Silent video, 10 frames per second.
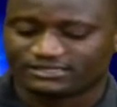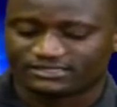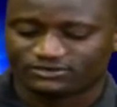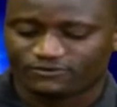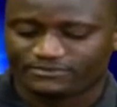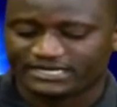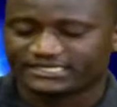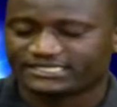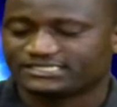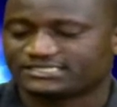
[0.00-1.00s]

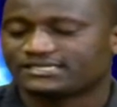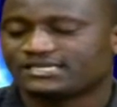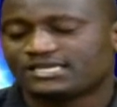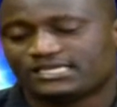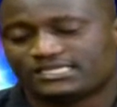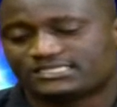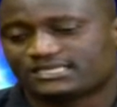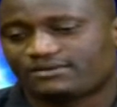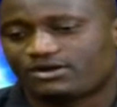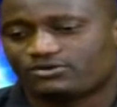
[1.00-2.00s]
European leagues. He's
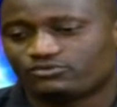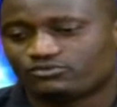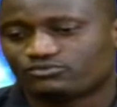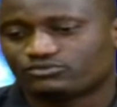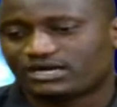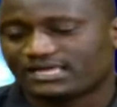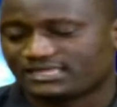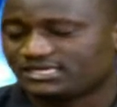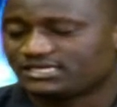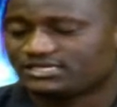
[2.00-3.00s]
someone who
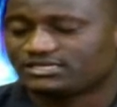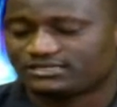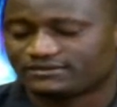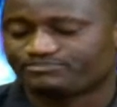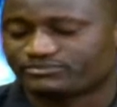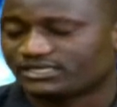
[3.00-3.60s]
I think